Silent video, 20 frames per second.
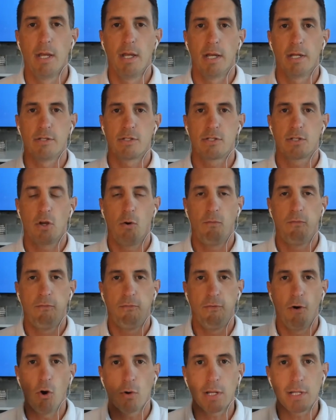And so
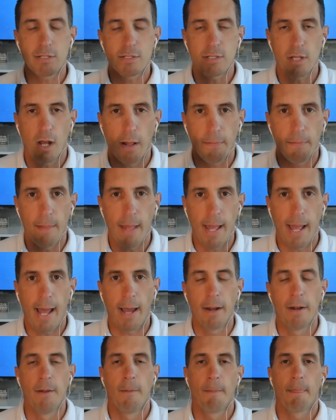focus on that.